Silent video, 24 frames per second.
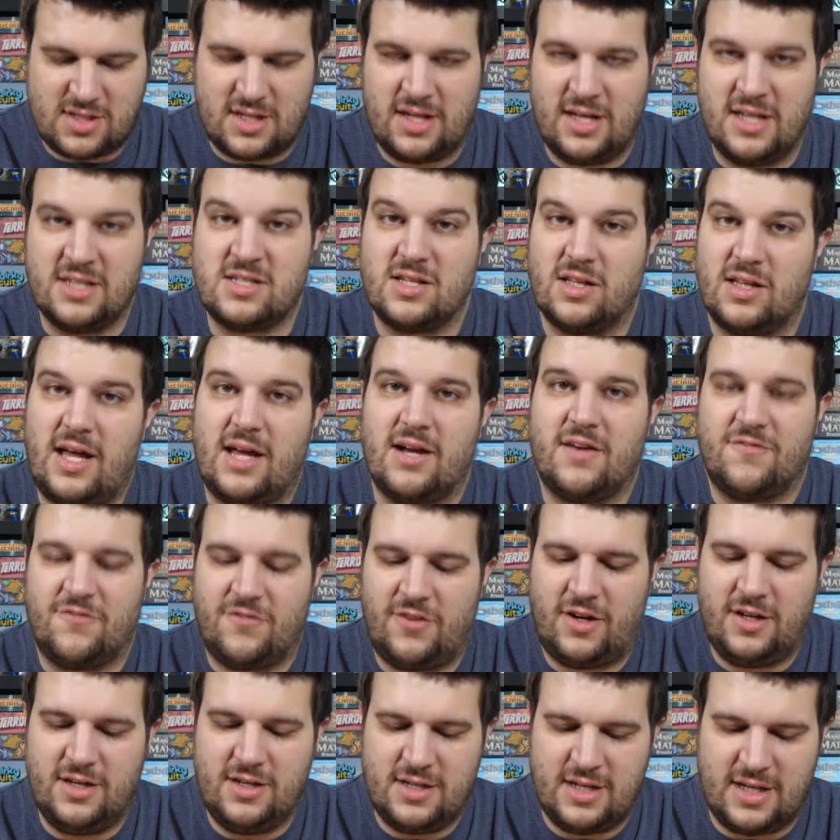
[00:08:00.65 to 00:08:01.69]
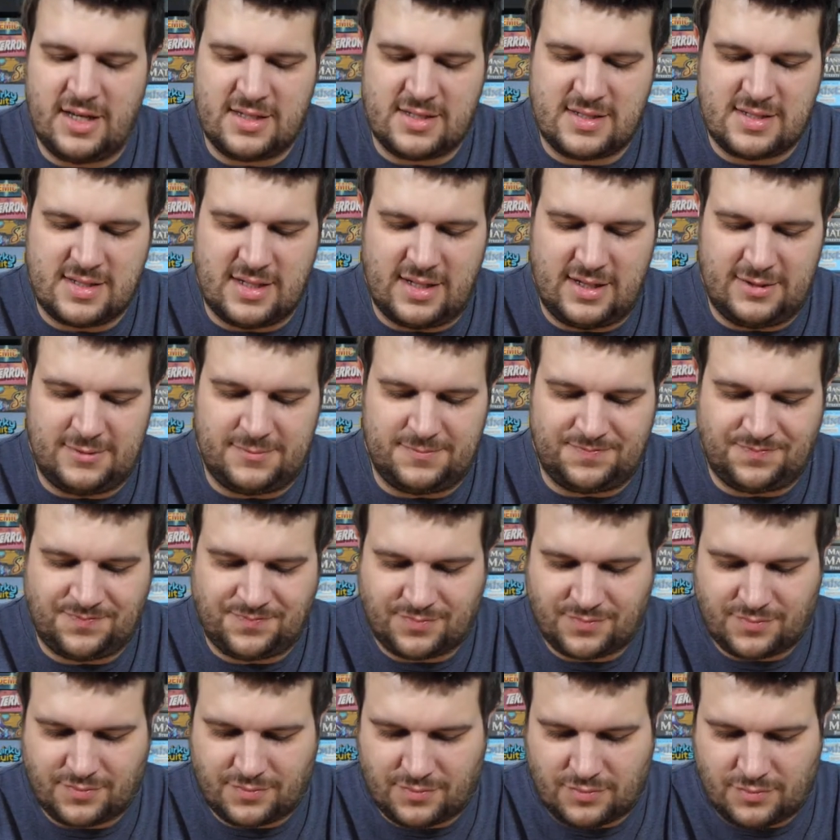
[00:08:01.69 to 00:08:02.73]
it's a lot of fun. It's a
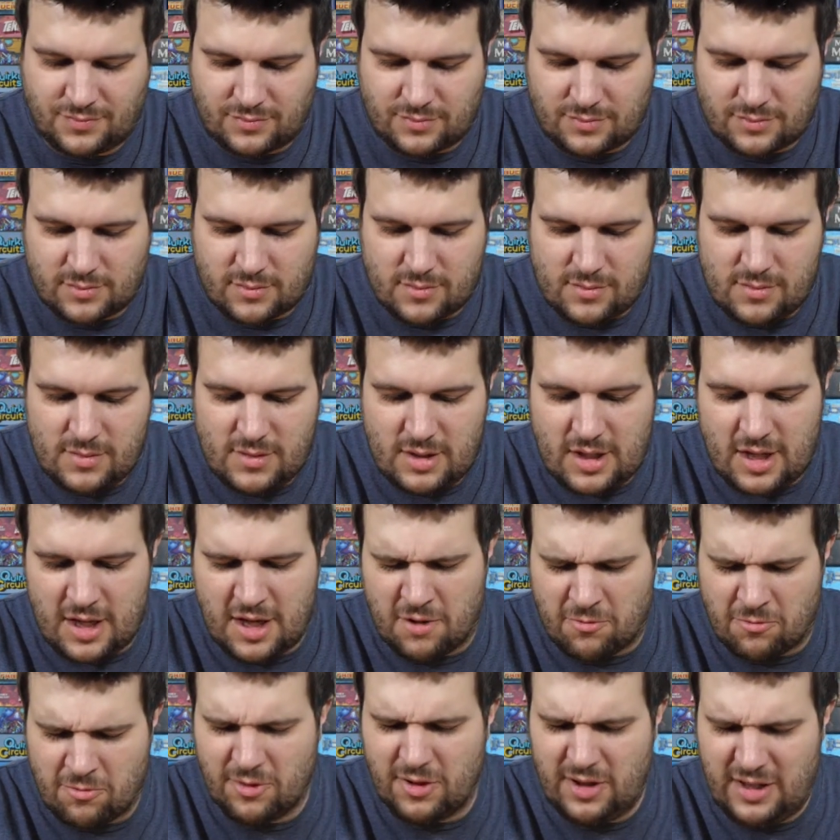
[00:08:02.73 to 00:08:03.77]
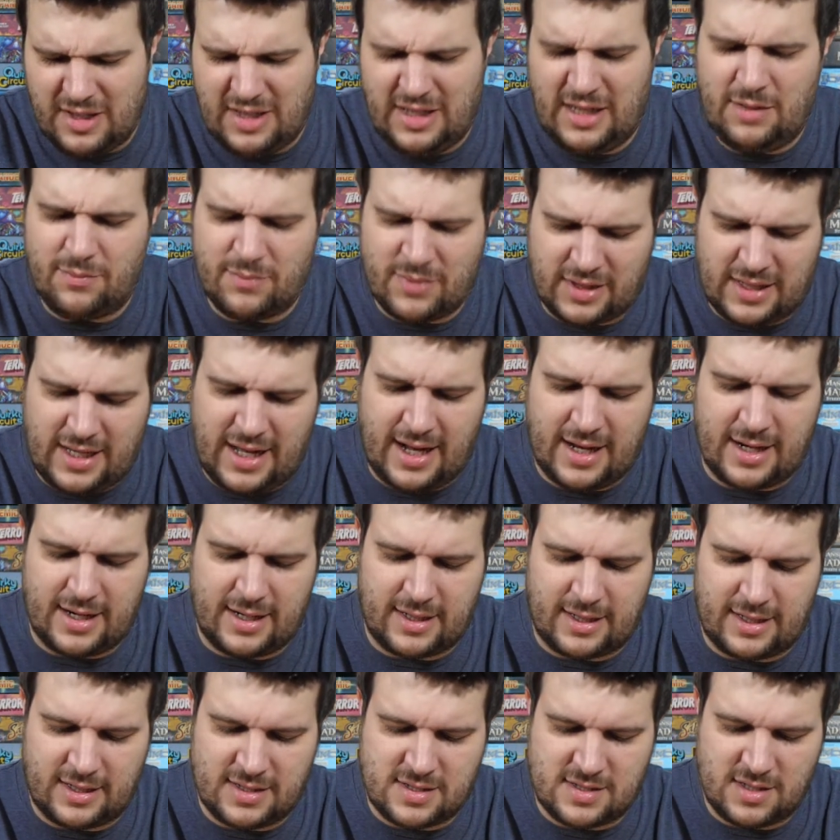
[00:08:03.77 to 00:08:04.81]
really neat
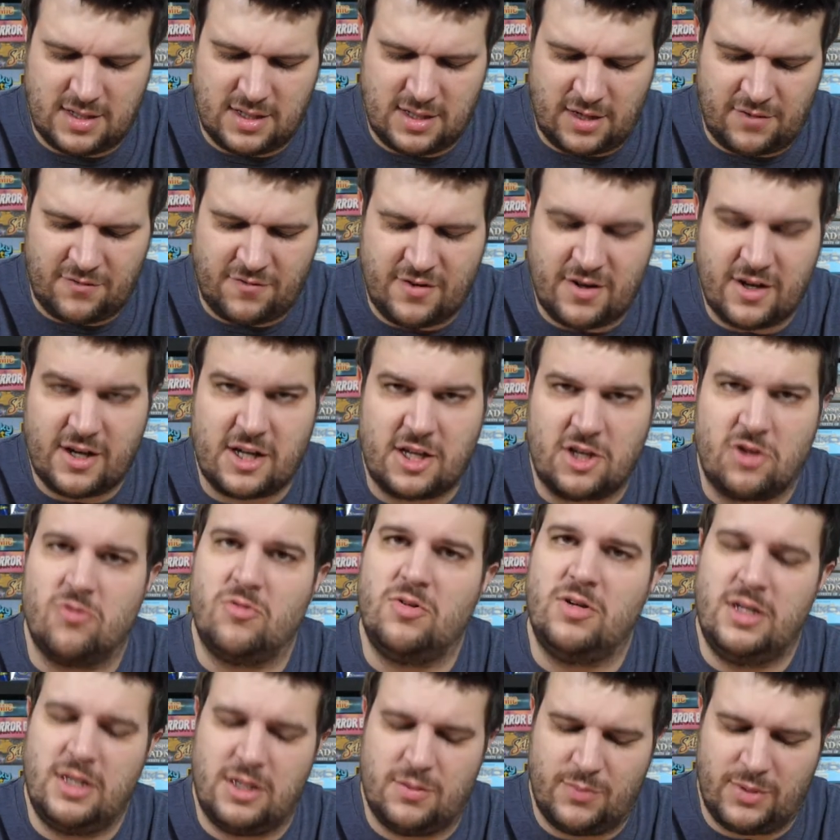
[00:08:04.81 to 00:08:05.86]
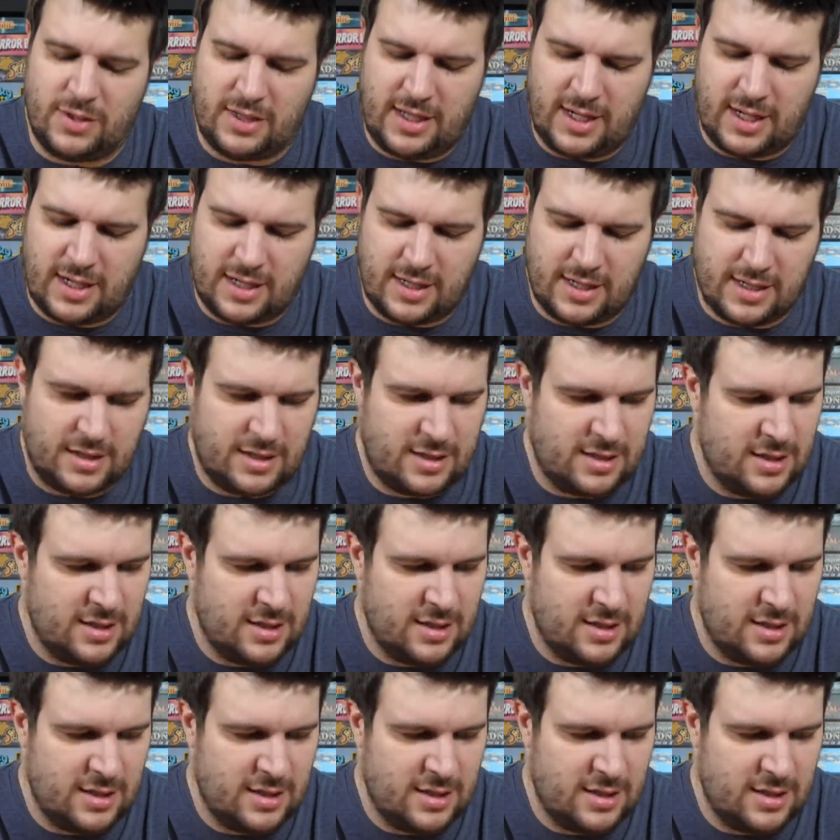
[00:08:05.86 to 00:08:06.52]
mechanic. It's a very unique mechanic.